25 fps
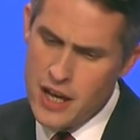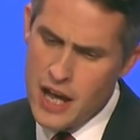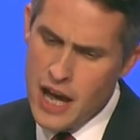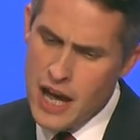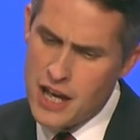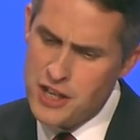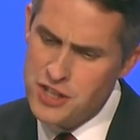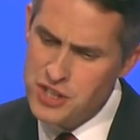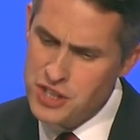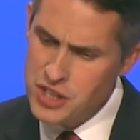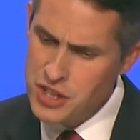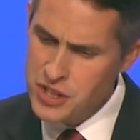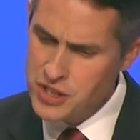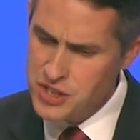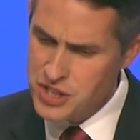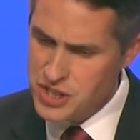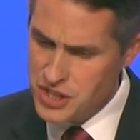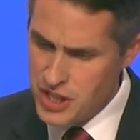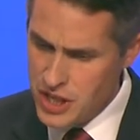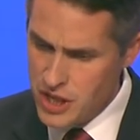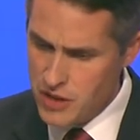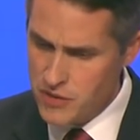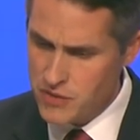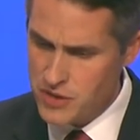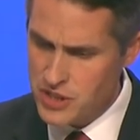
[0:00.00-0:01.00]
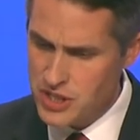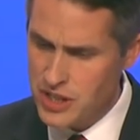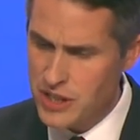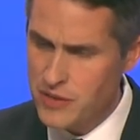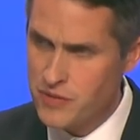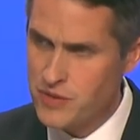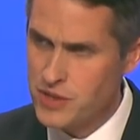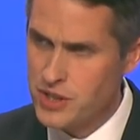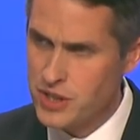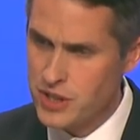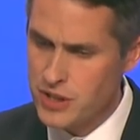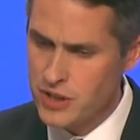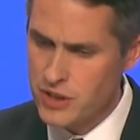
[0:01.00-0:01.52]
As
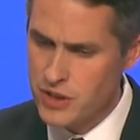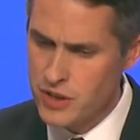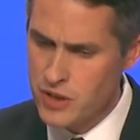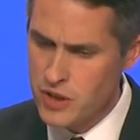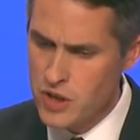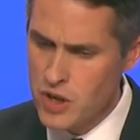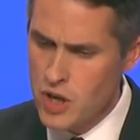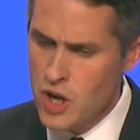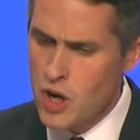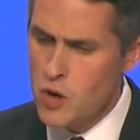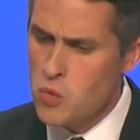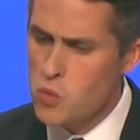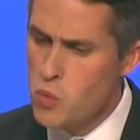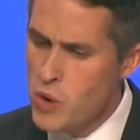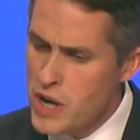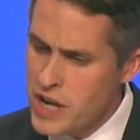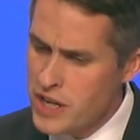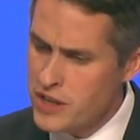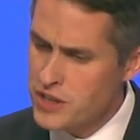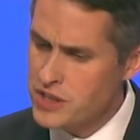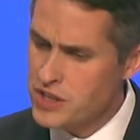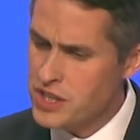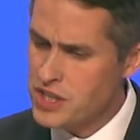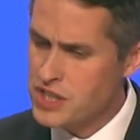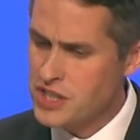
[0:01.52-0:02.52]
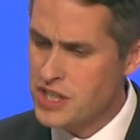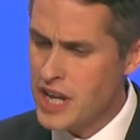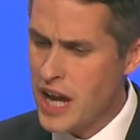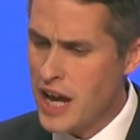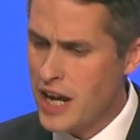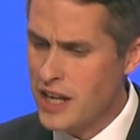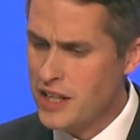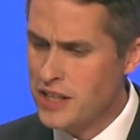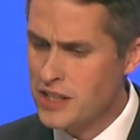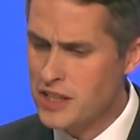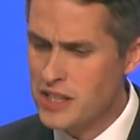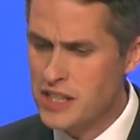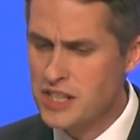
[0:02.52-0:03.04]
conservatives, we
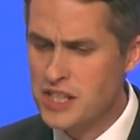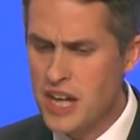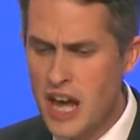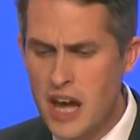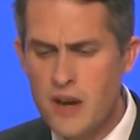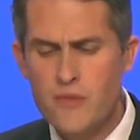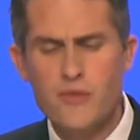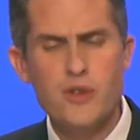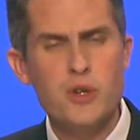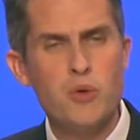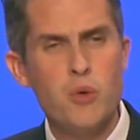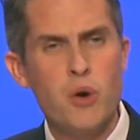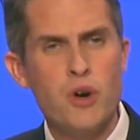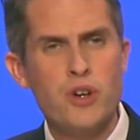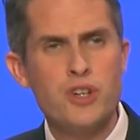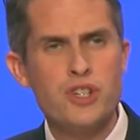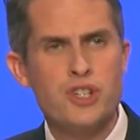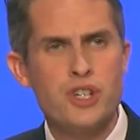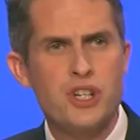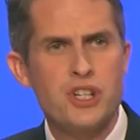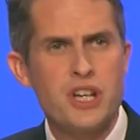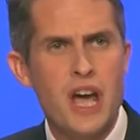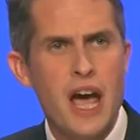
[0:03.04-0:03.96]
understand that everyone should